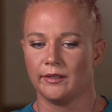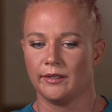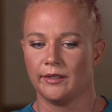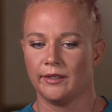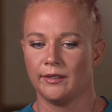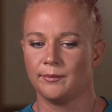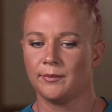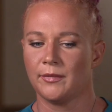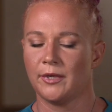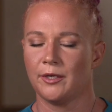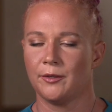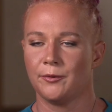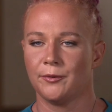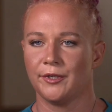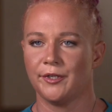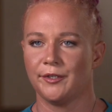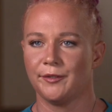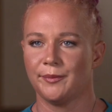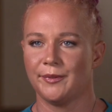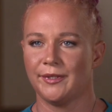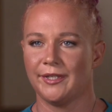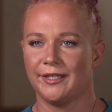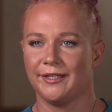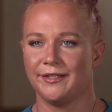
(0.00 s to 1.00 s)
In my
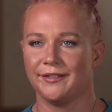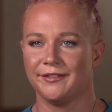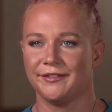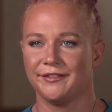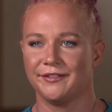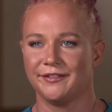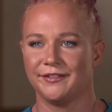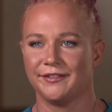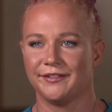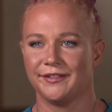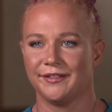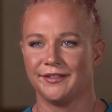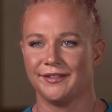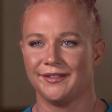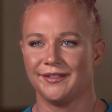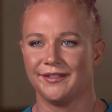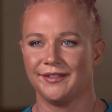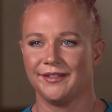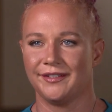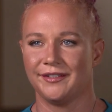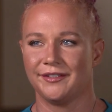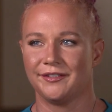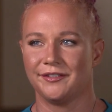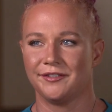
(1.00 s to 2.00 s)
workplace,
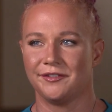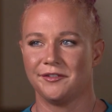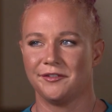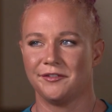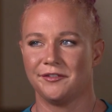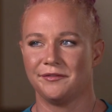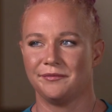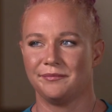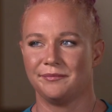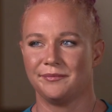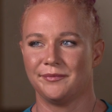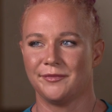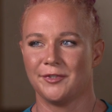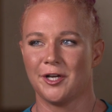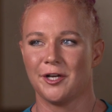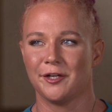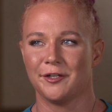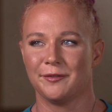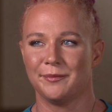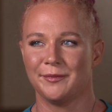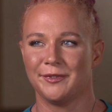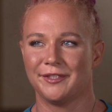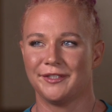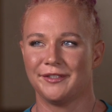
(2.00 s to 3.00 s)
the
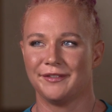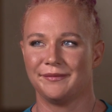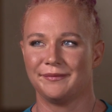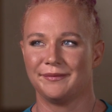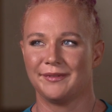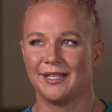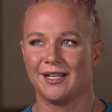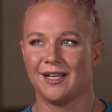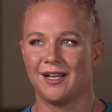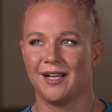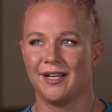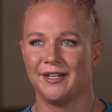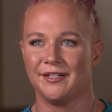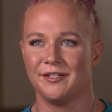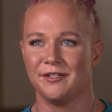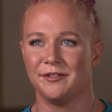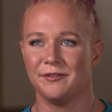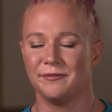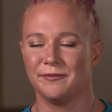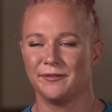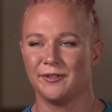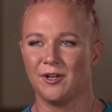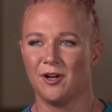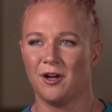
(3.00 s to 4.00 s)
document kind
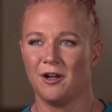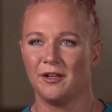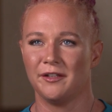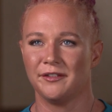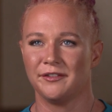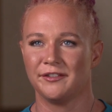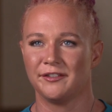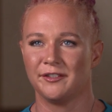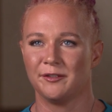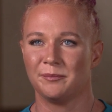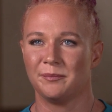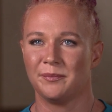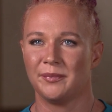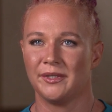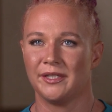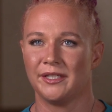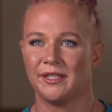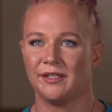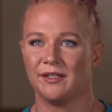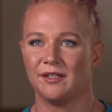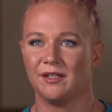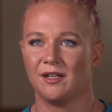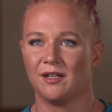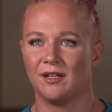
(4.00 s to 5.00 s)
of caused a
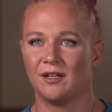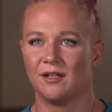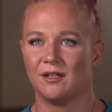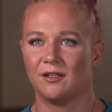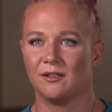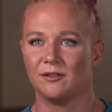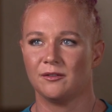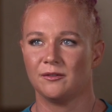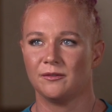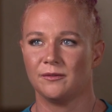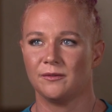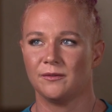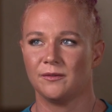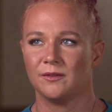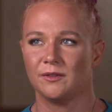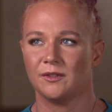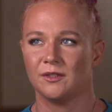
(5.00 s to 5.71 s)
bit of,